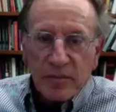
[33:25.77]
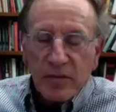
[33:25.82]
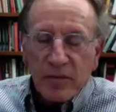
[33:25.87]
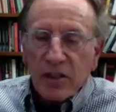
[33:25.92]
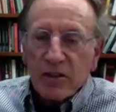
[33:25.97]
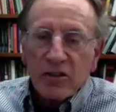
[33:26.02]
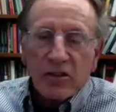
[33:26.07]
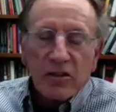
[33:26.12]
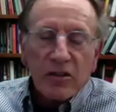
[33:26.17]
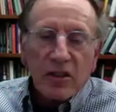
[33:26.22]

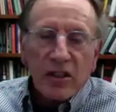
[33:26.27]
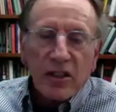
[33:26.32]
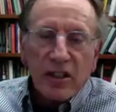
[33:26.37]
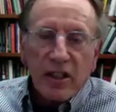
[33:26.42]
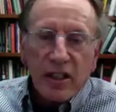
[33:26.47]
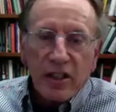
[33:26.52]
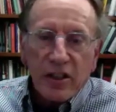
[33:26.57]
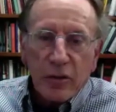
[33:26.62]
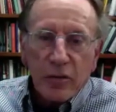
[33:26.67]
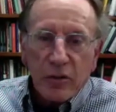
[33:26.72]
Certainly
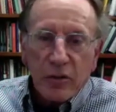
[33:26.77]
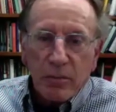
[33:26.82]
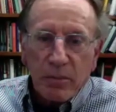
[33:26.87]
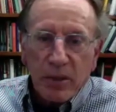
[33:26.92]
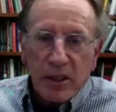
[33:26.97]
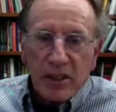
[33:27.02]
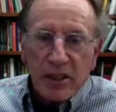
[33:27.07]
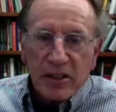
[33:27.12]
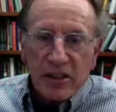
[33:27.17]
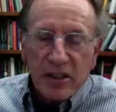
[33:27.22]
they do in
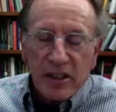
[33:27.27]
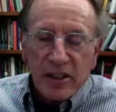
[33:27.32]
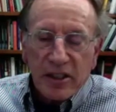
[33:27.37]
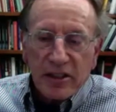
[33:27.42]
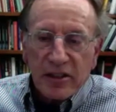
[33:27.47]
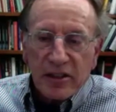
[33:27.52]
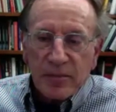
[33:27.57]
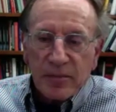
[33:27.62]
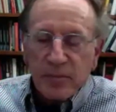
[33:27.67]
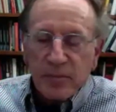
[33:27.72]
big cities.